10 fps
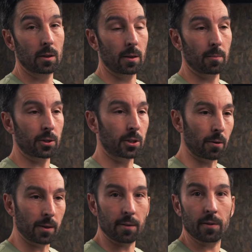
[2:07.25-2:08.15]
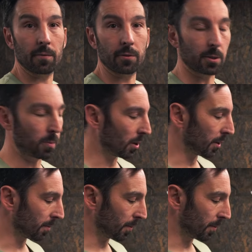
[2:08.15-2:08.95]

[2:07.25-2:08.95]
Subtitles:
and don't have leverage applied.